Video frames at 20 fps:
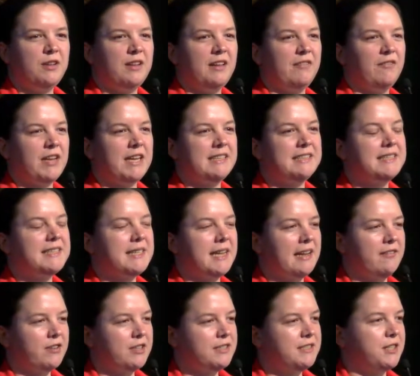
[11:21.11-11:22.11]
If it can
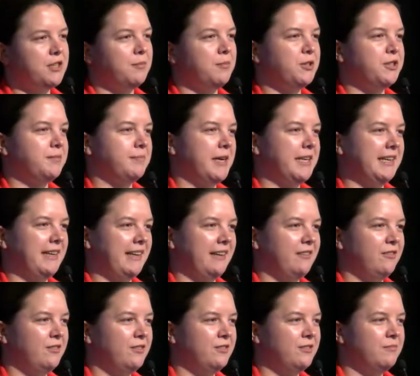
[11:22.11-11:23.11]
save consumers
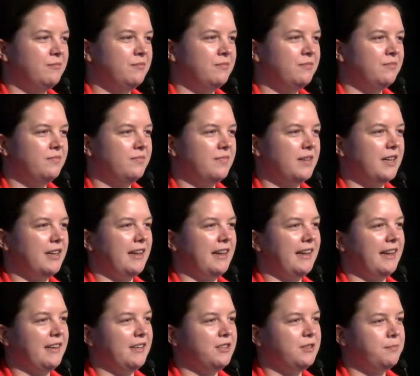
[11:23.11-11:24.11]
money
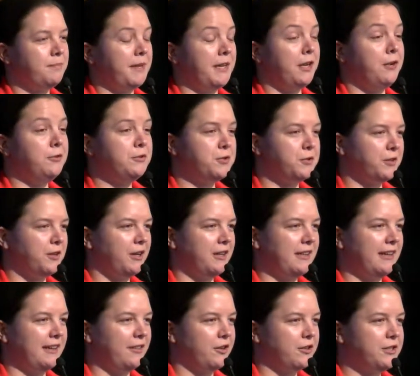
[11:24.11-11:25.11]
and be neutral
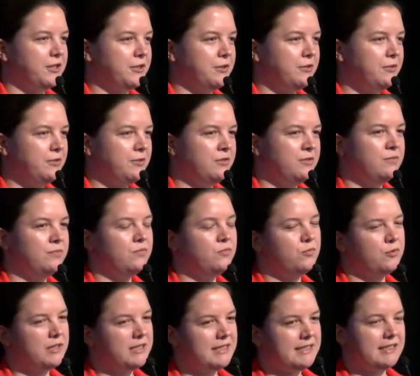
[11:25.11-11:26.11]
on the other two,
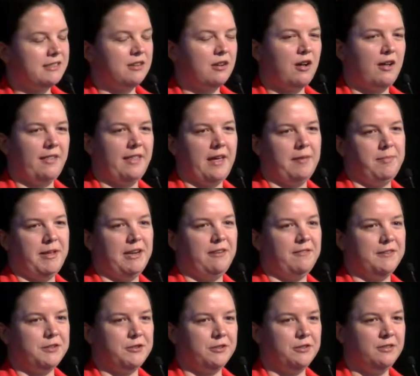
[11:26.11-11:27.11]
we'd still call that
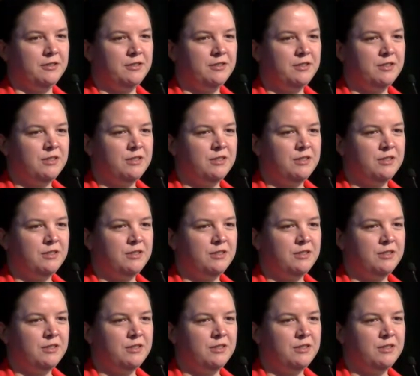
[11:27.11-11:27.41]
beneficial.